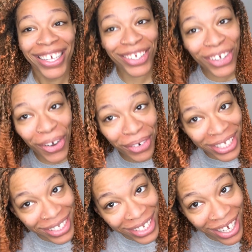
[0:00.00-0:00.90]
yo,
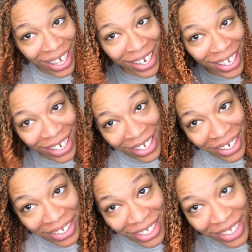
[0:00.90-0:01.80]
this color
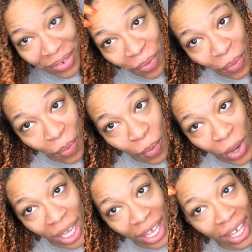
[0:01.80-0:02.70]
looks
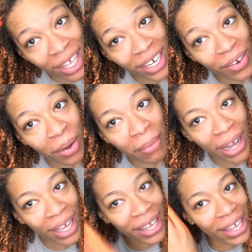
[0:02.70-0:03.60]
wicked on
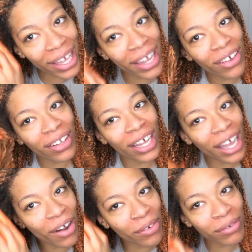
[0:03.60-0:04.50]
my hair. Like,
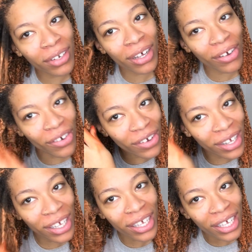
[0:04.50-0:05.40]
I don't know.
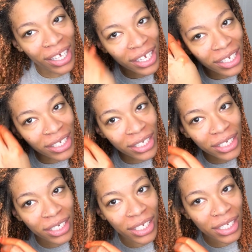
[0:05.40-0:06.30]

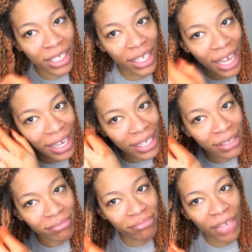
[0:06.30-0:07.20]
It's just not
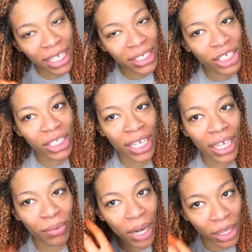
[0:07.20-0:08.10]

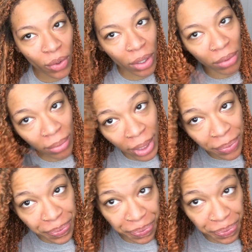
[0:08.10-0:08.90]
what I thought it would be.